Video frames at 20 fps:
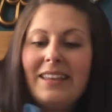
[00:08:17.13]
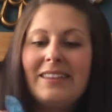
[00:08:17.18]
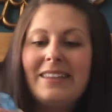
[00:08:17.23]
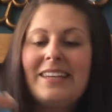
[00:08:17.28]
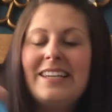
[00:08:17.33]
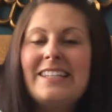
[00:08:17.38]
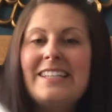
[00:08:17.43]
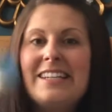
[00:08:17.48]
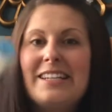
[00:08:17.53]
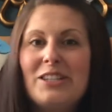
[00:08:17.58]

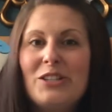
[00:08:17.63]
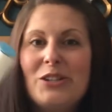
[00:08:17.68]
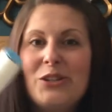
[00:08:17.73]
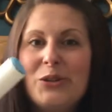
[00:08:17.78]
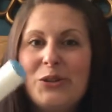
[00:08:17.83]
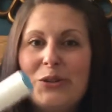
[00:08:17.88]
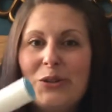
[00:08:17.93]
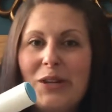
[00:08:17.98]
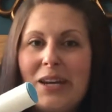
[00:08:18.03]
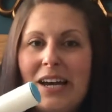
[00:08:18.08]
These
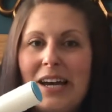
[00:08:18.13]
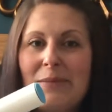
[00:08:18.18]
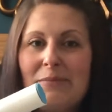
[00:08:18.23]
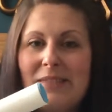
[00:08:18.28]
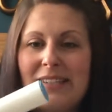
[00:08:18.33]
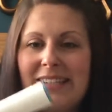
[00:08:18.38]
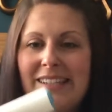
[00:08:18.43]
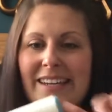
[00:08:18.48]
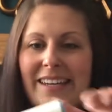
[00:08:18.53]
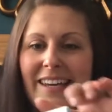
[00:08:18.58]
little
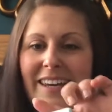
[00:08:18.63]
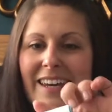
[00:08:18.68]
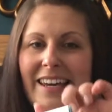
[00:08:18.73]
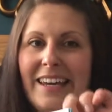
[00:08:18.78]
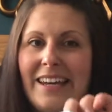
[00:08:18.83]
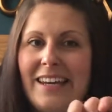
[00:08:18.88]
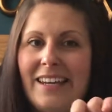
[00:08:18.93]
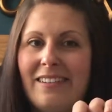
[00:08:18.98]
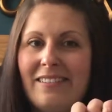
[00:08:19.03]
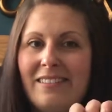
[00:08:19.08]

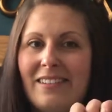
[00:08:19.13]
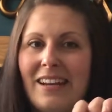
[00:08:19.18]
sticky,